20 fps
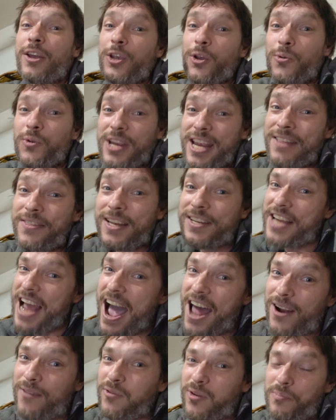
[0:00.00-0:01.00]
You need the
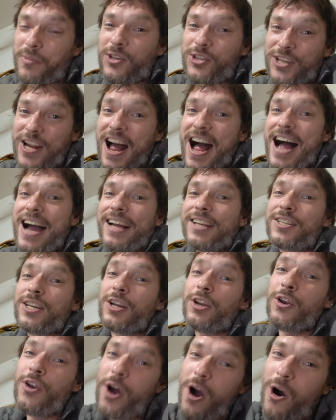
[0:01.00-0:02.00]
data from the sky
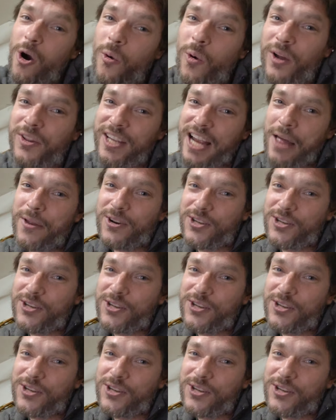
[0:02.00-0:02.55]
to know when the